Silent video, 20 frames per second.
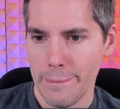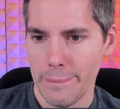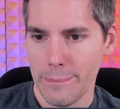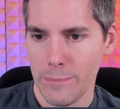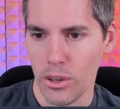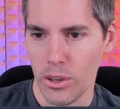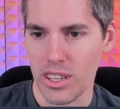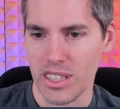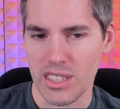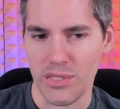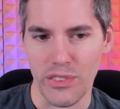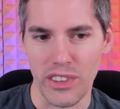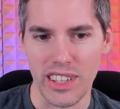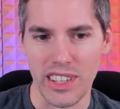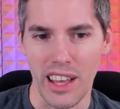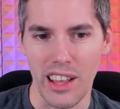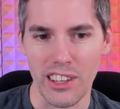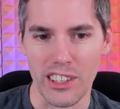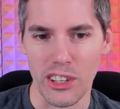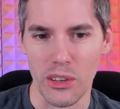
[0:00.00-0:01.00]
It's
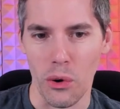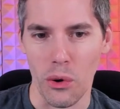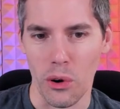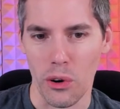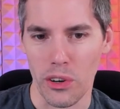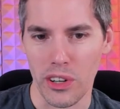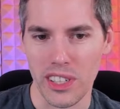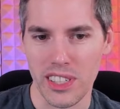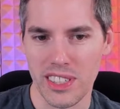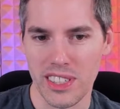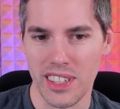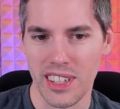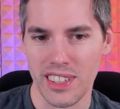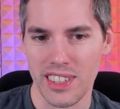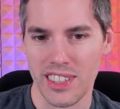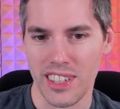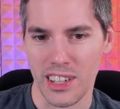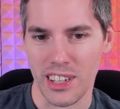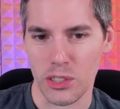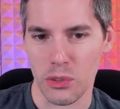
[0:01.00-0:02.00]
Vidalc and Ori st
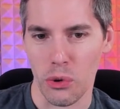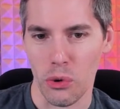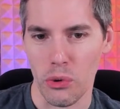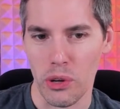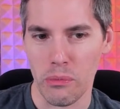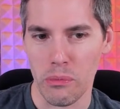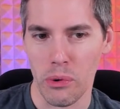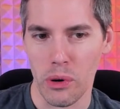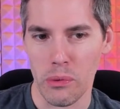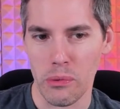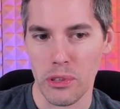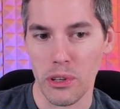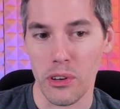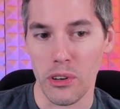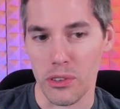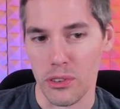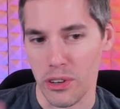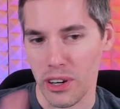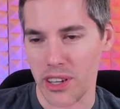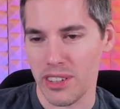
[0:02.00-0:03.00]
stuck to a Windborn. Oh,
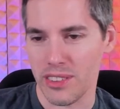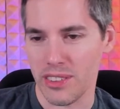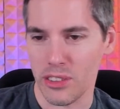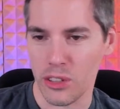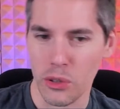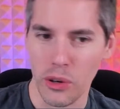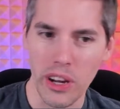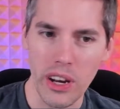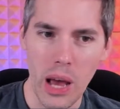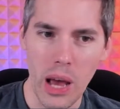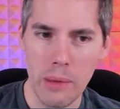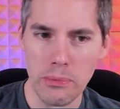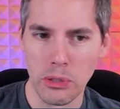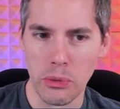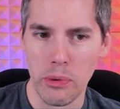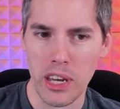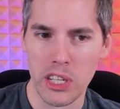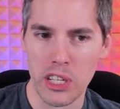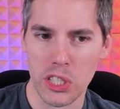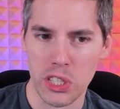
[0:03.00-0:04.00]
great. Great
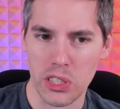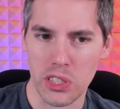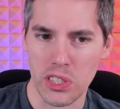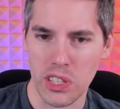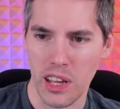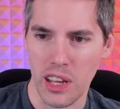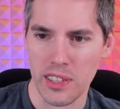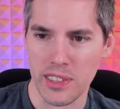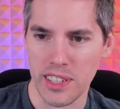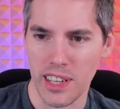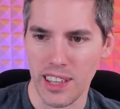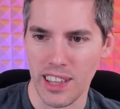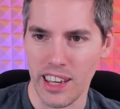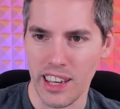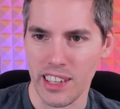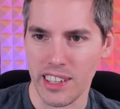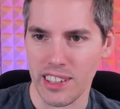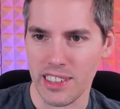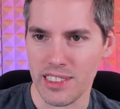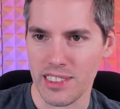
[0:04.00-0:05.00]
observation, Sanzi. I
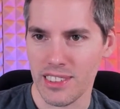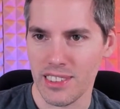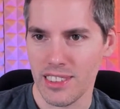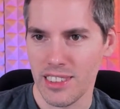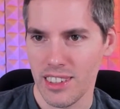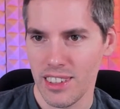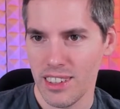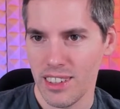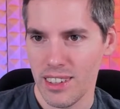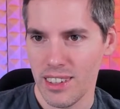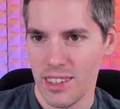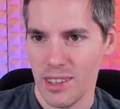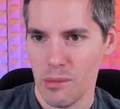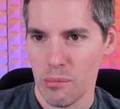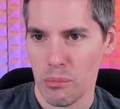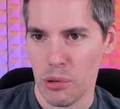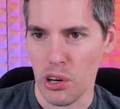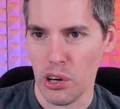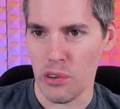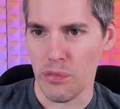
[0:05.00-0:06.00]
like it.
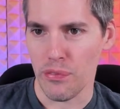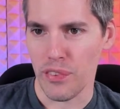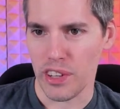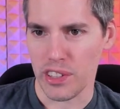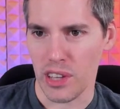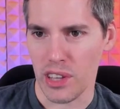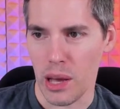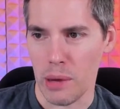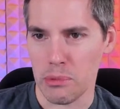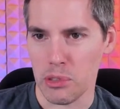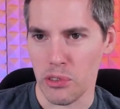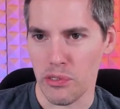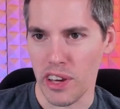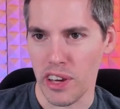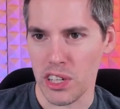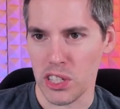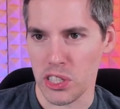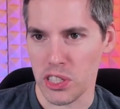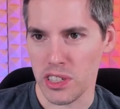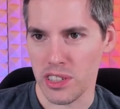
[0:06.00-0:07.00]
Perfect
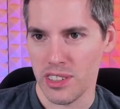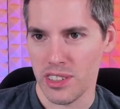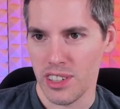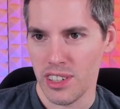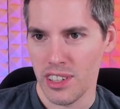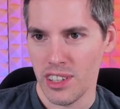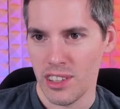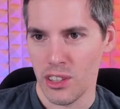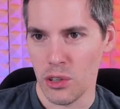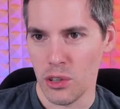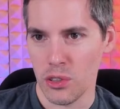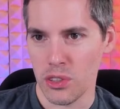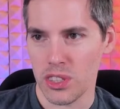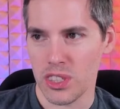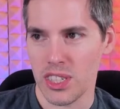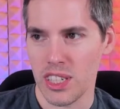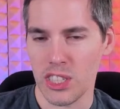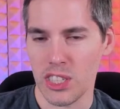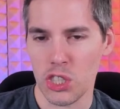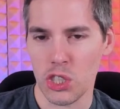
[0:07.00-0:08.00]
observation. Though,
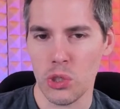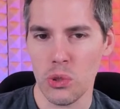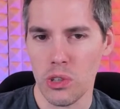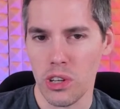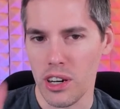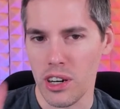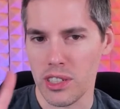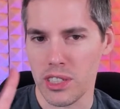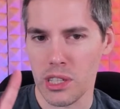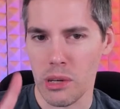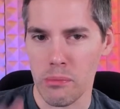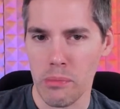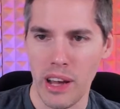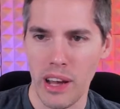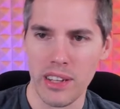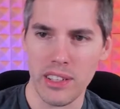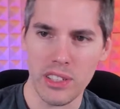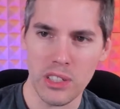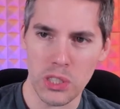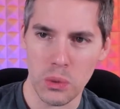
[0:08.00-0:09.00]
see, it's two cards
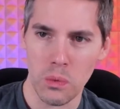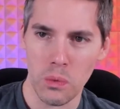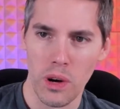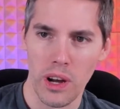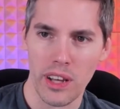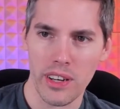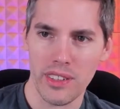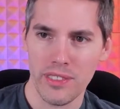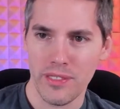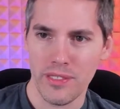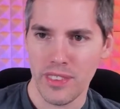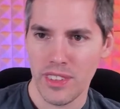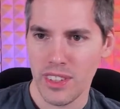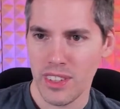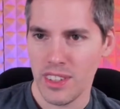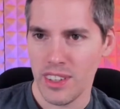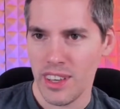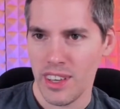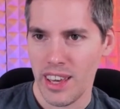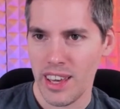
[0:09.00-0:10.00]
combined into one.
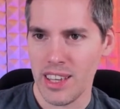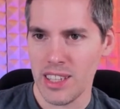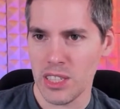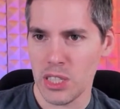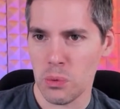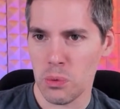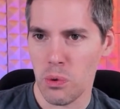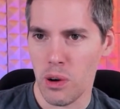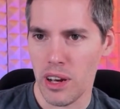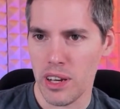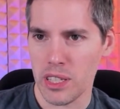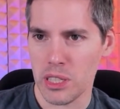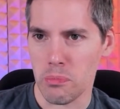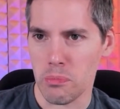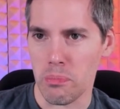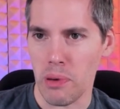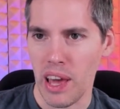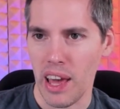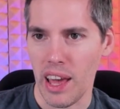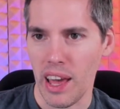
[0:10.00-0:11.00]
Hence why it's
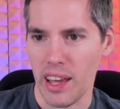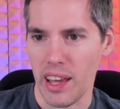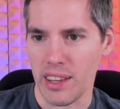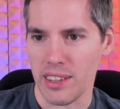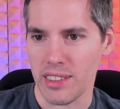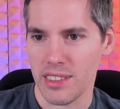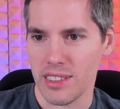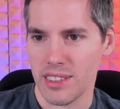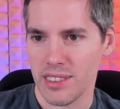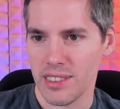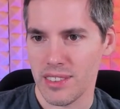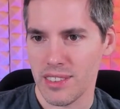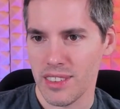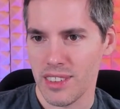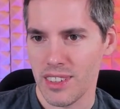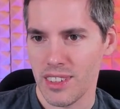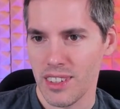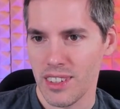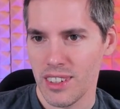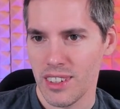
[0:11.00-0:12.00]
banned.
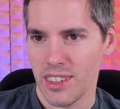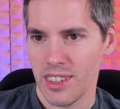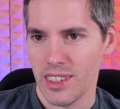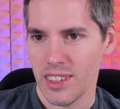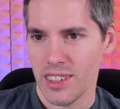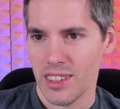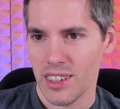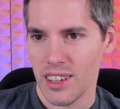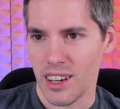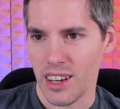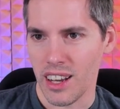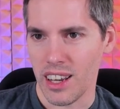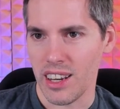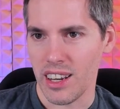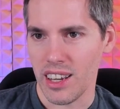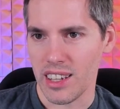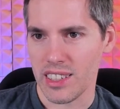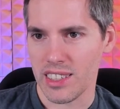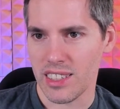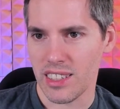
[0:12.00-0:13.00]
Okay,
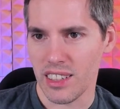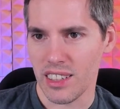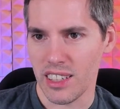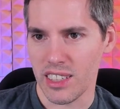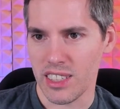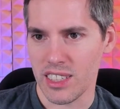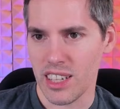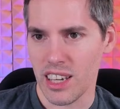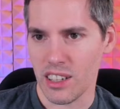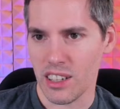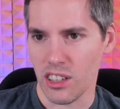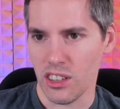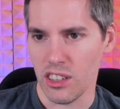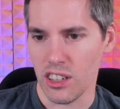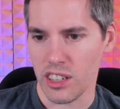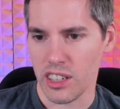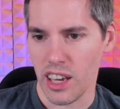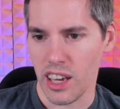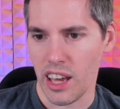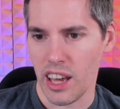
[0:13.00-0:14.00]
next, let's take a
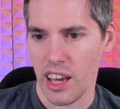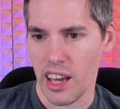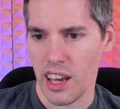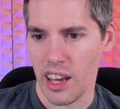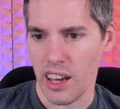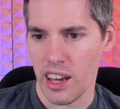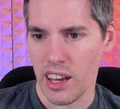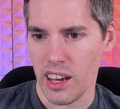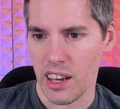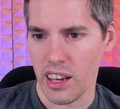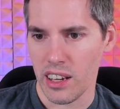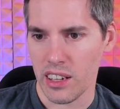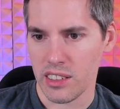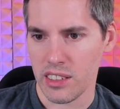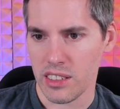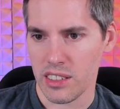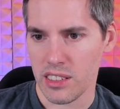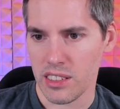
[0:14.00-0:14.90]
look at...